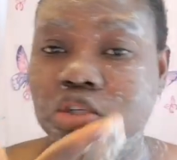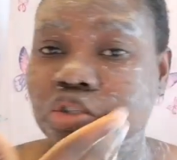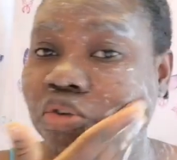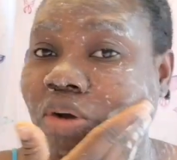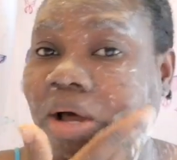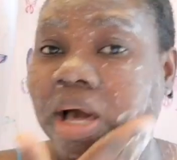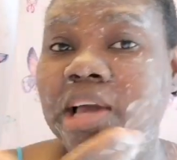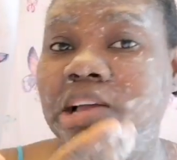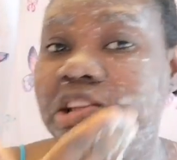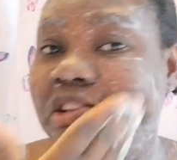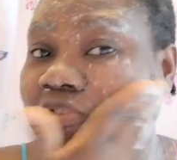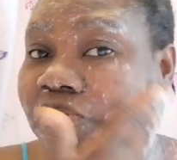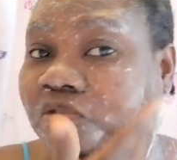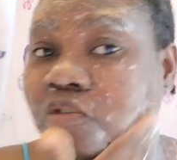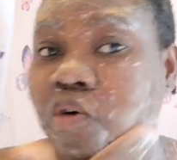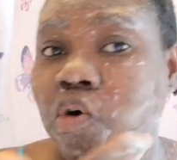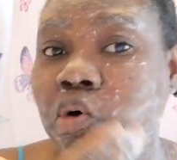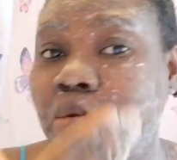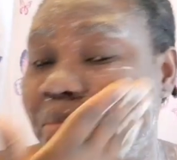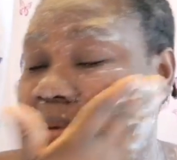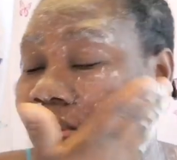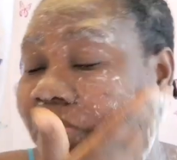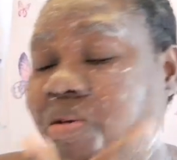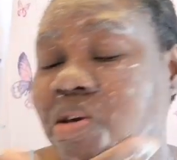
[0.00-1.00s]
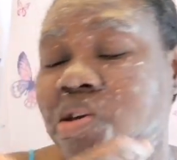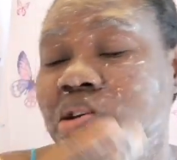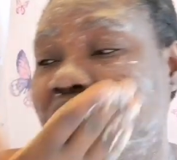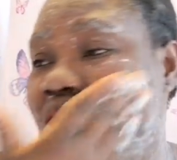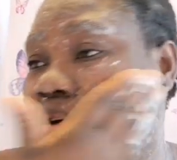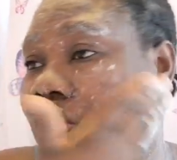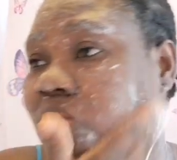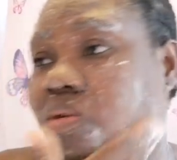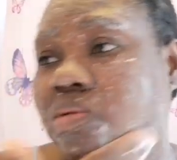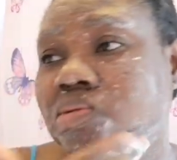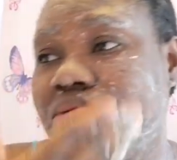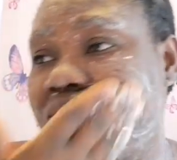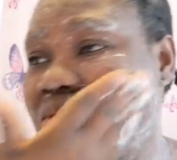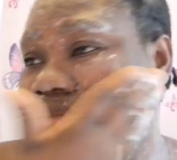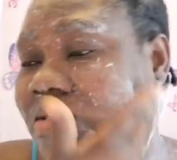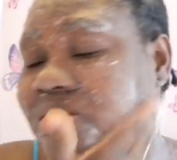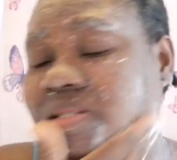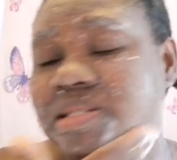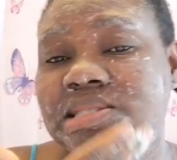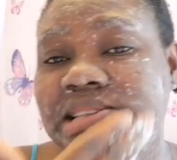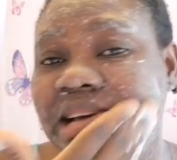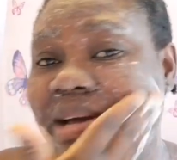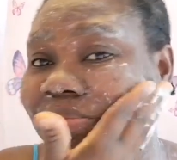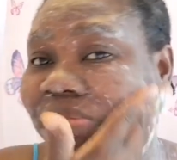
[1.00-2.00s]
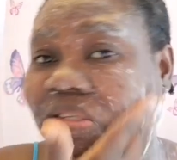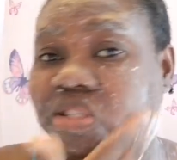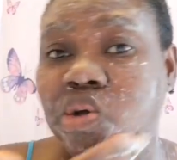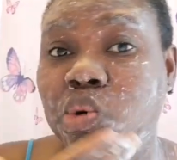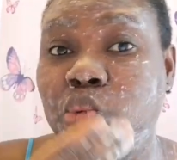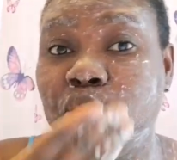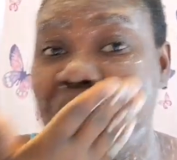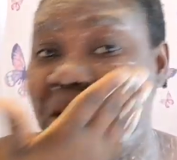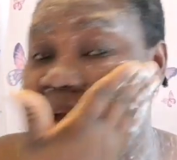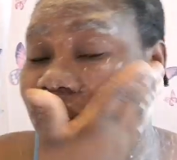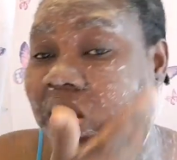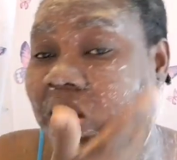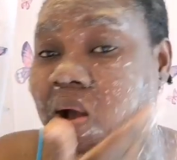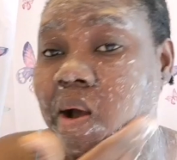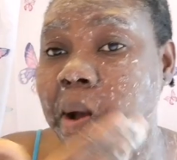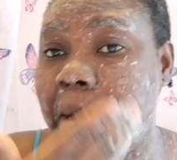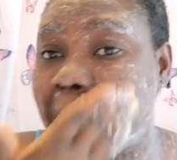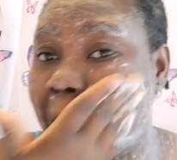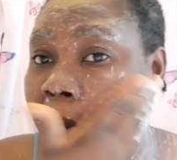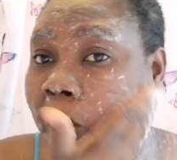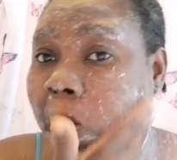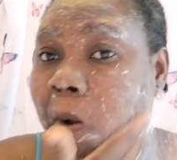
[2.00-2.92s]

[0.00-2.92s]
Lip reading: Try it for maybe 3 times a week,